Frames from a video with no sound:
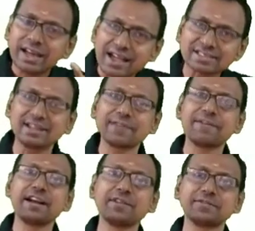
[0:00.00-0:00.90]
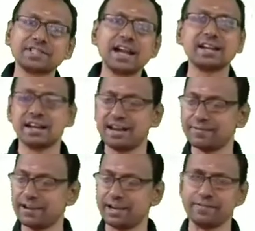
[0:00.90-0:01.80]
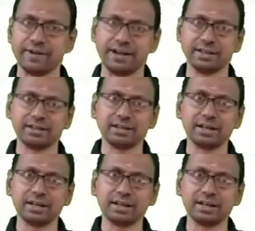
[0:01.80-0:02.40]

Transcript: has a definitive start and a definitive end.